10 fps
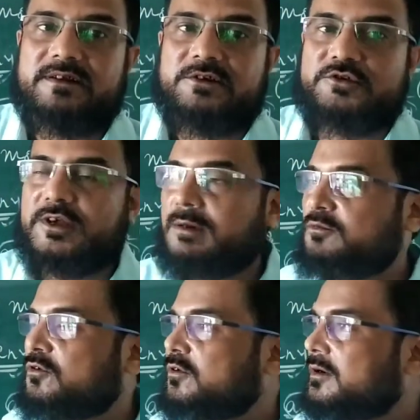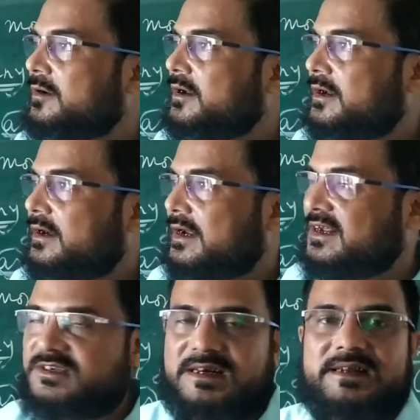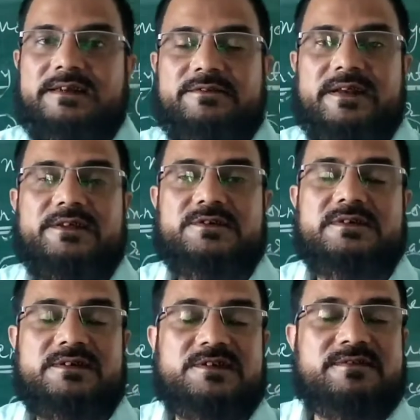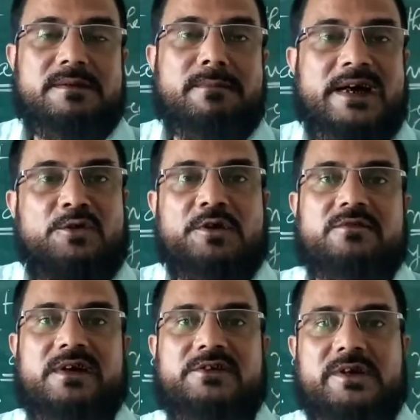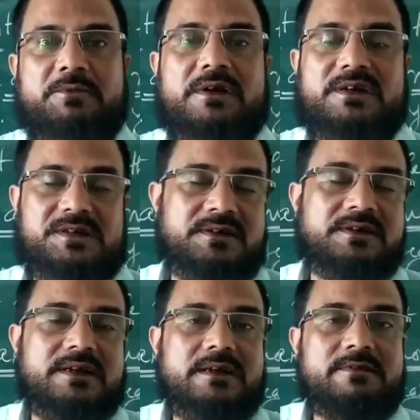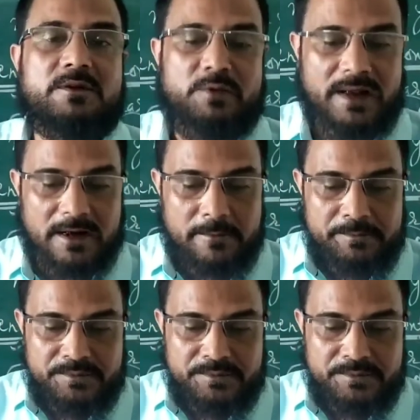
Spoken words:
So you have to understand the difference. This is a very minute difference, you have to understand it really very well.